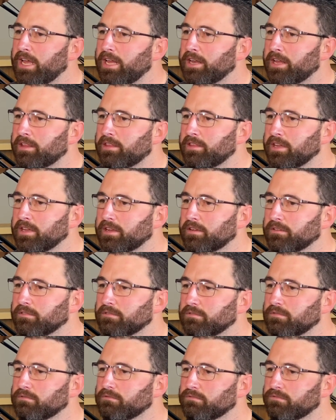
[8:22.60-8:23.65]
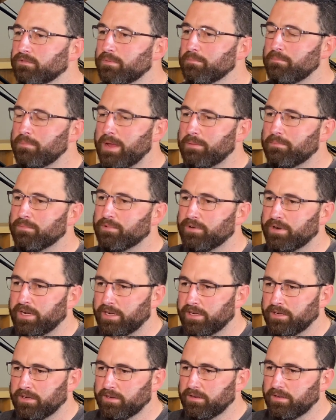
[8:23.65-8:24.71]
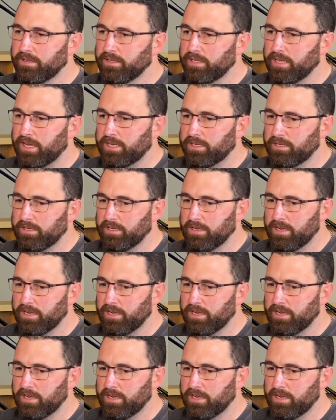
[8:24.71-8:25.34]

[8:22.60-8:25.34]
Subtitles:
And I think remembering that